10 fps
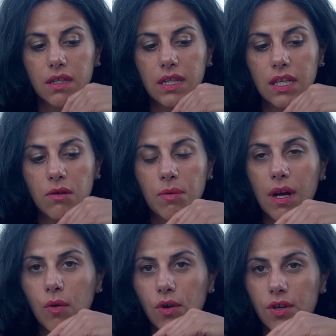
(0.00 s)
Libra,
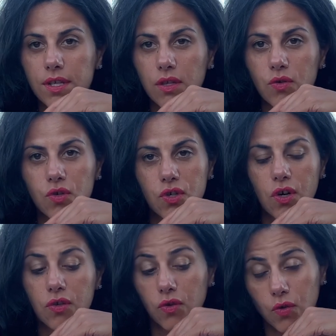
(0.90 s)
Aquarius in your
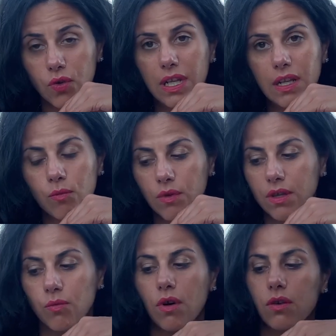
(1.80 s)
chart, or you're dealing with
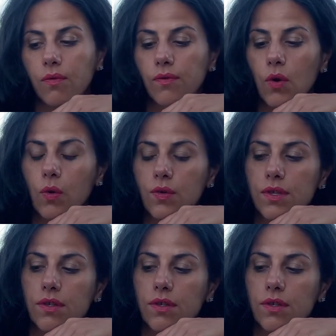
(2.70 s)
one of those.